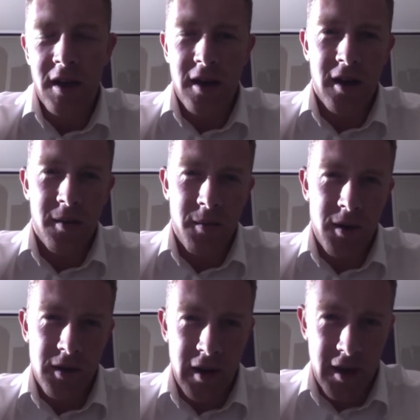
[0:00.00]

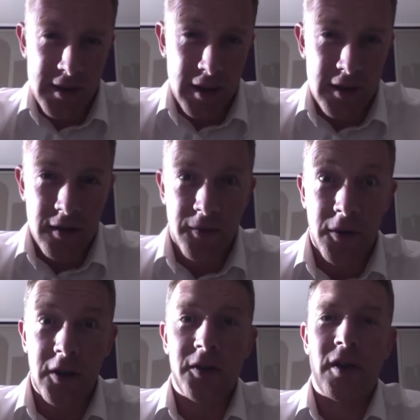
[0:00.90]
the essays that
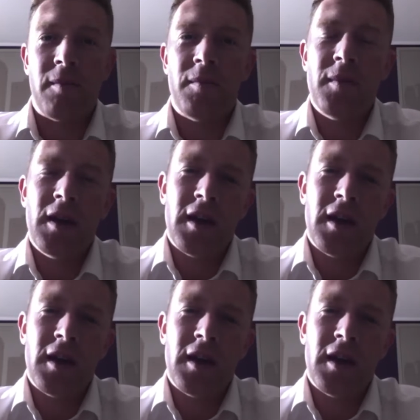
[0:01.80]
follow them,